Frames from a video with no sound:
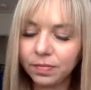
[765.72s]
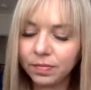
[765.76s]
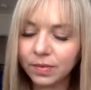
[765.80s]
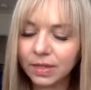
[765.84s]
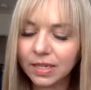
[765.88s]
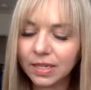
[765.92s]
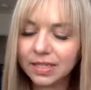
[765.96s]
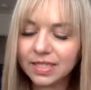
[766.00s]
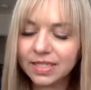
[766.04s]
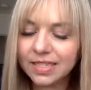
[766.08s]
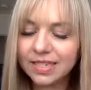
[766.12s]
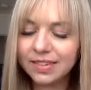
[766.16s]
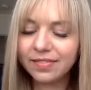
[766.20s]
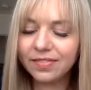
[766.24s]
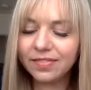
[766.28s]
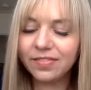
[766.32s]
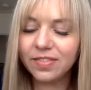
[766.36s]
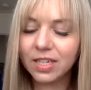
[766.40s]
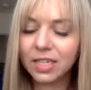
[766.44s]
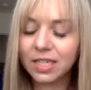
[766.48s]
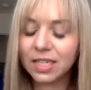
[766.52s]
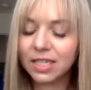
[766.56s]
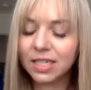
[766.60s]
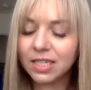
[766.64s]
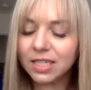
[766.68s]
Isn't it
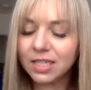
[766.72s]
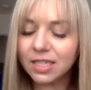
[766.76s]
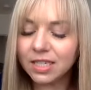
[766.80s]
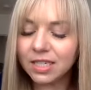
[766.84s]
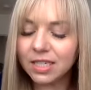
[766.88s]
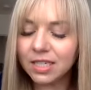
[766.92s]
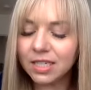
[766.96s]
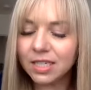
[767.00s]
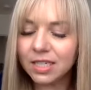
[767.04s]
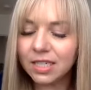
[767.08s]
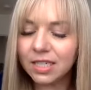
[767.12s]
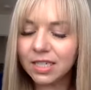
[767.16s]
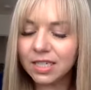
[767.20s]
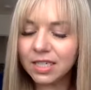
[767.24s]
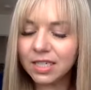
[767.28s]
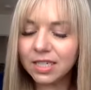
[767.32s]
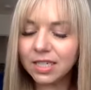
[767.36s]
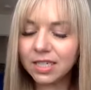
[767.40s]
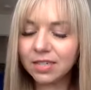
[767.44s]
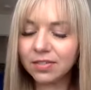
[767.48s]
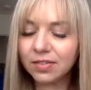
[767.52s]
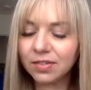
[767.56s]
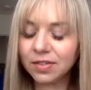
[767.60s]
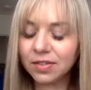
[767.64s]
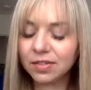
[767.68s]
fun
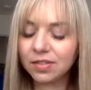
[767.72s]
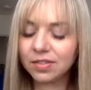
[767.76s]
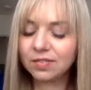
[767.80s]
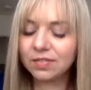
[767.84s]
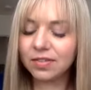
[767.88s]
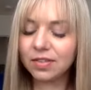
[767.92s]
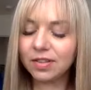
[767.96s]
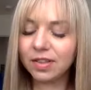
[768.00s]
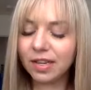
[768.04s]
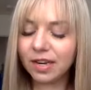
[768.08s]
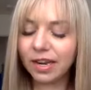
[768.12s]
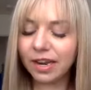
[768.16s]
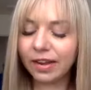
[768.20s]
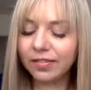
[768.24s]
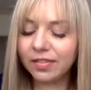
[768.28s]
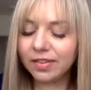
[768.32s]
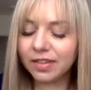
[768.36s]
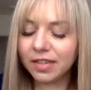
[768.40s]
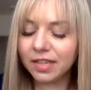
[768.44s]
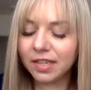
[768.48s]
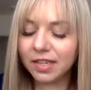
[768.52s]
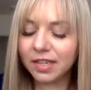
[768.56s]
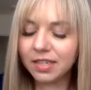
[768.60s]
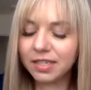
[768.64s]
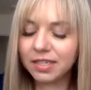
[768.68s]
for those of you that have a
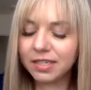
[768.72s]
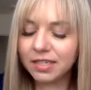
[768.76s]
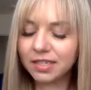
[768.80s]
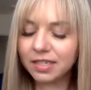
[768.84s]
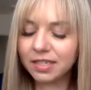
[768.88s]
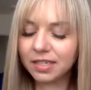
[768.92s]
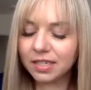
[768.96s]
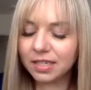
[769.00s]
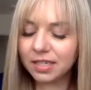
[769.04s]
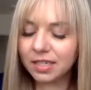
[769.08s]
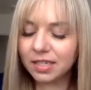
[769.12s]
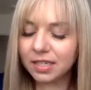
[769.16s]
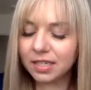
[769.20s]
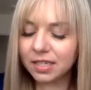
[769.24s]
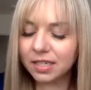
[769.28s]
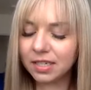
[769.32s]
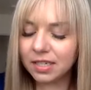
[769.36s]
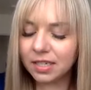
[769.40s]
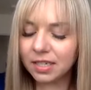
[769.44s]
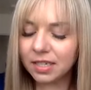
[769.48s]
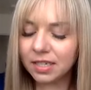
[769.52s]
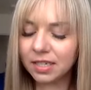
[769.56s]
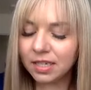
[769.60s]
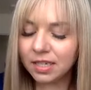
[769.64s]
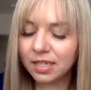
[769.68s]
list
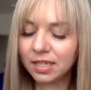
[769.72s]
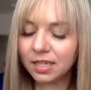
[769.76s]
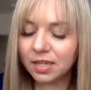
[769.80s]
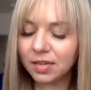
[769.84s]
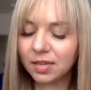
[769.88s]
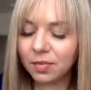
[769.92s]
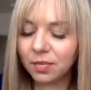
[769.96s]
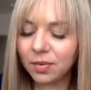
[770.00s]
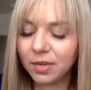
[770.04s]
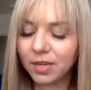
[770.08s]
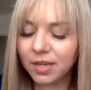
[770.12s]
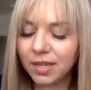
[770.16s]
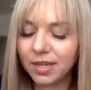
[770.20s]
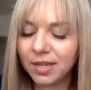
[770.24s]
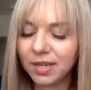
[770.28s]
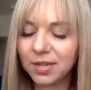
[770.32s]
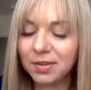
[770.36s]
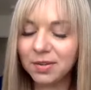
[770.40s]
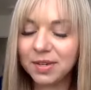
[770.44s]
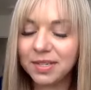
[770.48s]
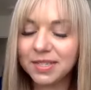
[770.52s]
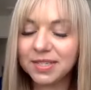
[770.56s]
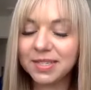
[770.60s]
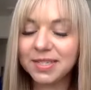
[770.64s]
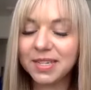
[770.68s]
when you
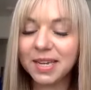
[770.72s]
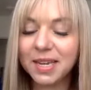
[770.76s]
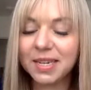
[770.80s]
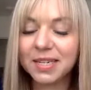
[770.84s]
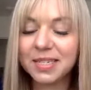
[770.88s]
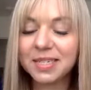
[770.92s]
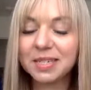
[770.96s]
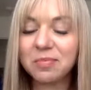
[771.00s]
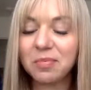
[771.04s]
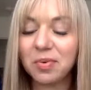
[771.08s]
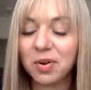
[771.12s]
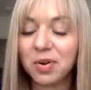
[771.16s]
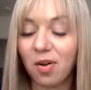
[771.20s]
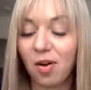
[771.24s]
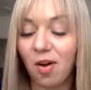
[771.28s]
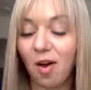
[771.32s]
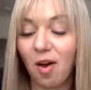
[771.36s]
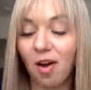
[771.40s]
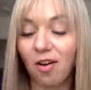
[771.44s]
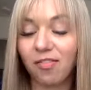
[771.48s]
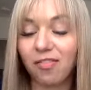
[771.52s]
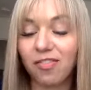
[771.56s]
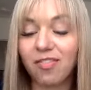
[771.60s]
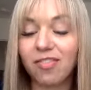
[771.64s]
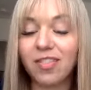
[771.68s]
get to take someone
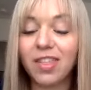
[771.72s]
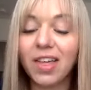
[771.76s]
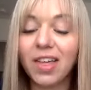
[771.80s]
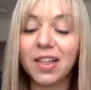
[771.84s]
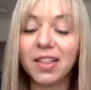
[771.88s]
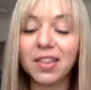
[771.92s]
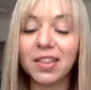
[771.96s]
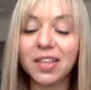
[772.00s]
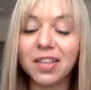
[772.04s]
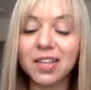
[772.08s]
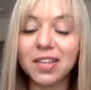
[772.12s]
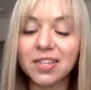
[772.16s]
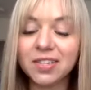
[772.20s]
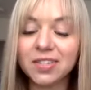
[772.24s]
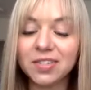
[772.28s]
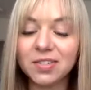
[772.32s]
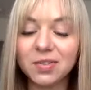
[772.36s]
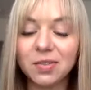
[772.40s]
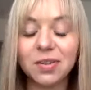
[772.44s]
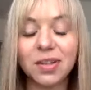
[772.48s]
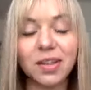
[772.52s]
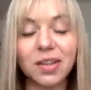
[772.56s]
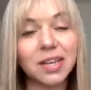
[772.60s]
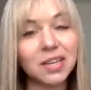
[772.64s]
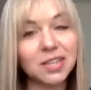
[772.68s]
off of that list
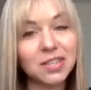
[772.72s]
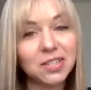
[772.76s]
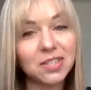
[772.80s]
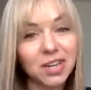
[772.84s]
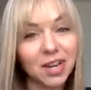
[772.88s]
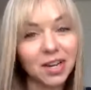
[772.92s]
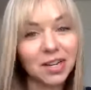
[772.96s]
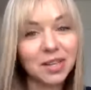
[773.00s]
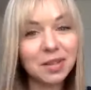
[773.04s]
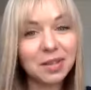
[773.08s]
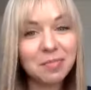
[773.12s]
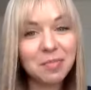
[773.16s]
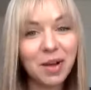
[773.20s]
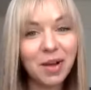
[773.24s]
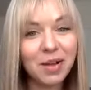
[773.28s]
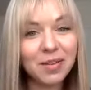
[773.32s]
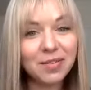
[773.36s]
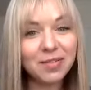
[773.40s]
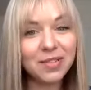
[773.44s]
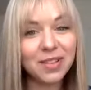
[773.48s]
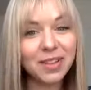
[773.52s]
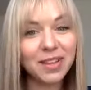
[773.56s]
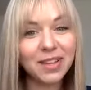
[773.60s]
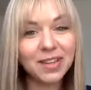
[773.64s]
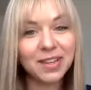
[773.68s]
or like check them off,
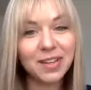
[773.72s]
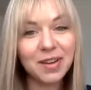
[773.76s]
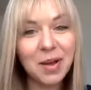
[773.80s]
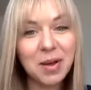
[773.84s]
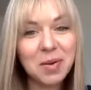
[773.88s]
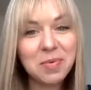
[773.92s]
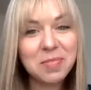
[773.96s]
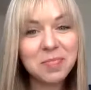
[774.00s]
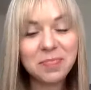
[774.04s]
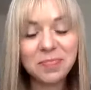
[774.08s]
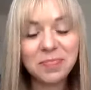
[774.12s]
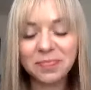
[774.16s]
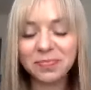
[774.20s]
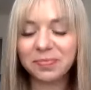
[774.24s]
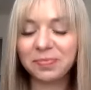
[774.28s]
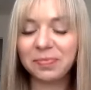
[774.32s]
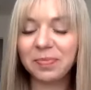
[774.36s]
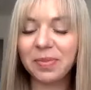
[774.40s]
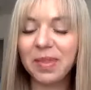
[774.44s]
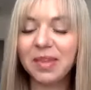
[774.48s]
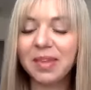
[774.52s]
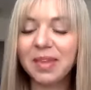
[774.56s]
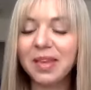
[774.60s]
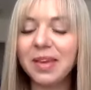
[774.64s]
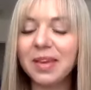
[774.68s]
like, oh,
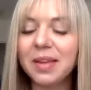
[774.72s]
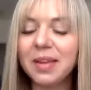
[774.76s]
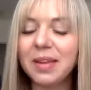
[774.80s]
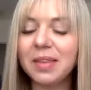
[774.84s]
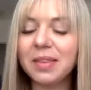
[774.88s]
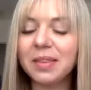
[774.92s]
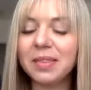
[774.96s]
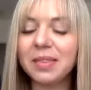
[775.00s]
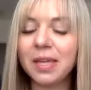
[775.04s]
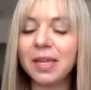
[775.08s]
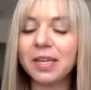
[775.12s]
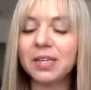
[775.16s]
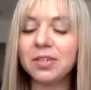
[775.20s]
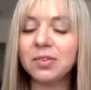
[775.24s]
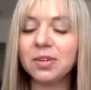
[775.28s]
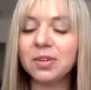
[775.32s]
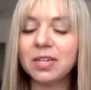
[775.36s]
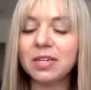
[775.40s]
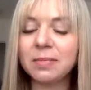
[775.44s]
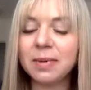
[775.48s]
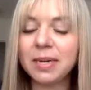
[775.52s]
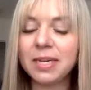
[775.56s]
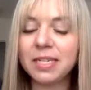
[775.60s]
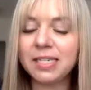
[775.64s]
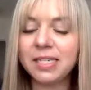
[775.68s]
they
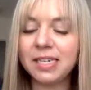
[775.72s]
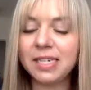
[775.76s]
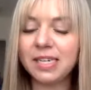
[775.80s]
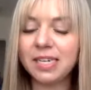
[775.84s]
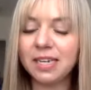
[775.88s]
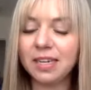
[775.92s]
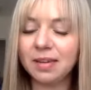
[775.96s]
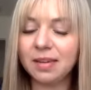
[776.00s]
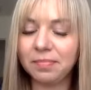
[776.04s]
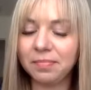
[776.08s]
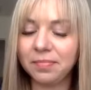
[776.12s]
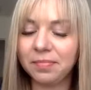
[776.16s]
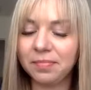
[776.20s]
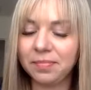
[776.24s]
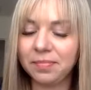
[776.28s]
joined my team.